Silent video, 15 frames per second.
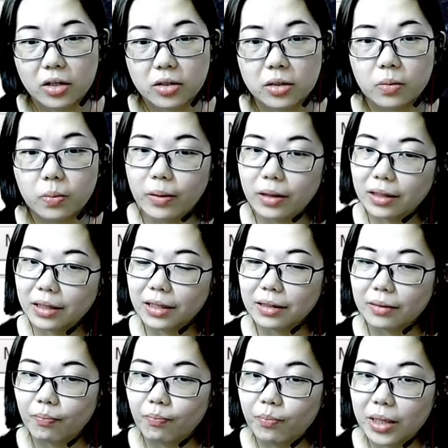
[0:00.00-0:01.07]
So will
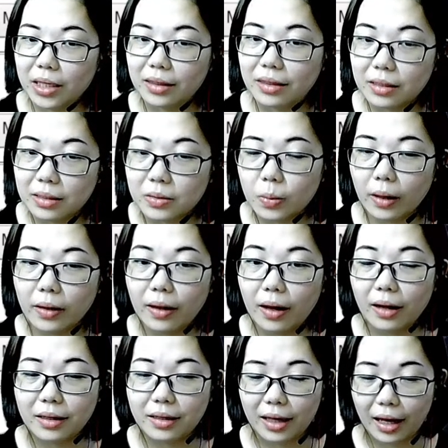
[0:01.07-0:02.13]
it be this one
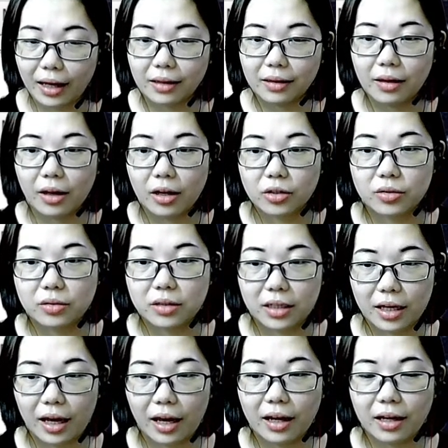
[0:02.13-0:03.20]
again to
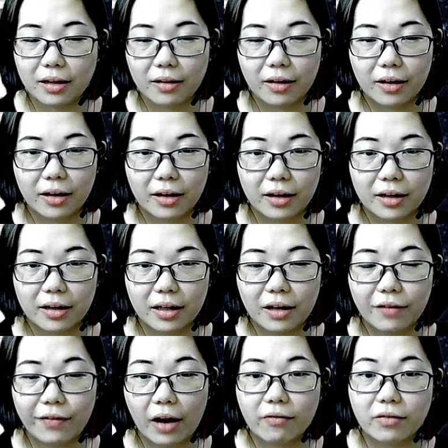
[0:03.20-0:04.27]
decay
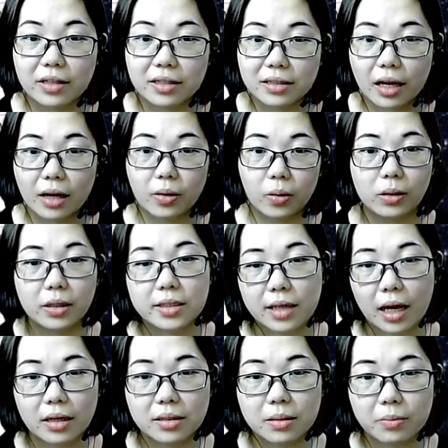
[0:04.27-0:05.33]
if I restart the whole
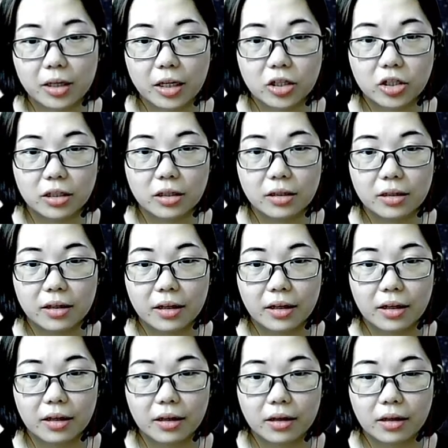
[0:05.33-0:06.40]
entire
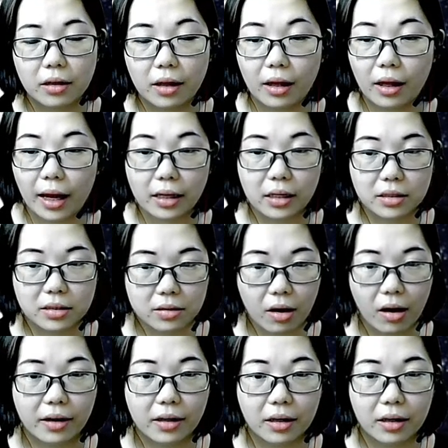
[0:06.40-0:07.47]
simulation? And it's
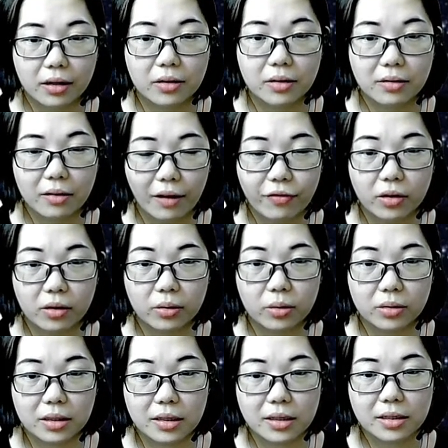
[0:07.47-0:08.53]
not. If you
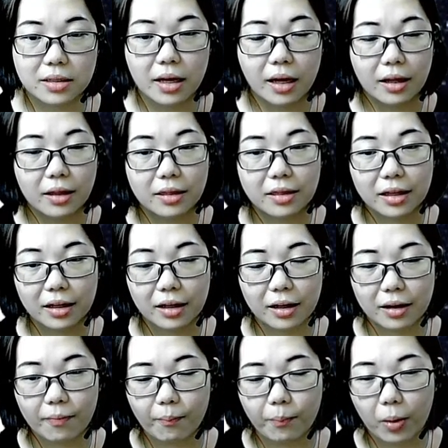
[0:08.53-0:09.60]
notice,
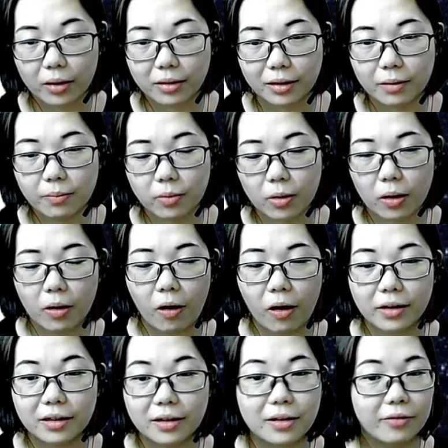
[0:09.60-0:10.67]
the bottom
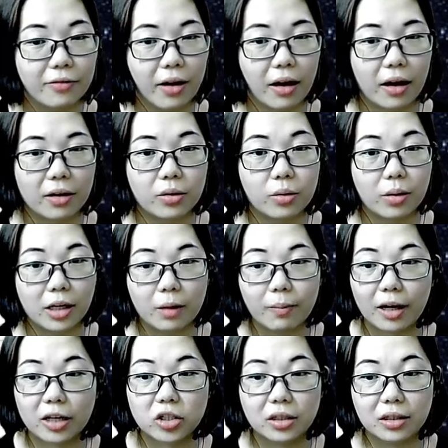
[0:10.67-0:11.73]
corner
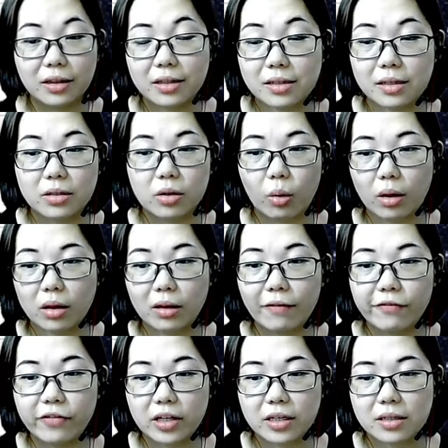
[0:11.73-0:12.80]
uranium actually
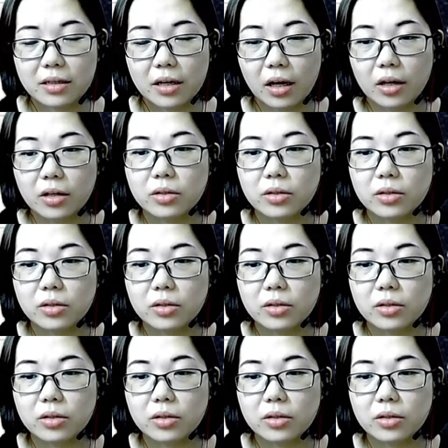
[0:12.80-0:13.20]
disintegrated first.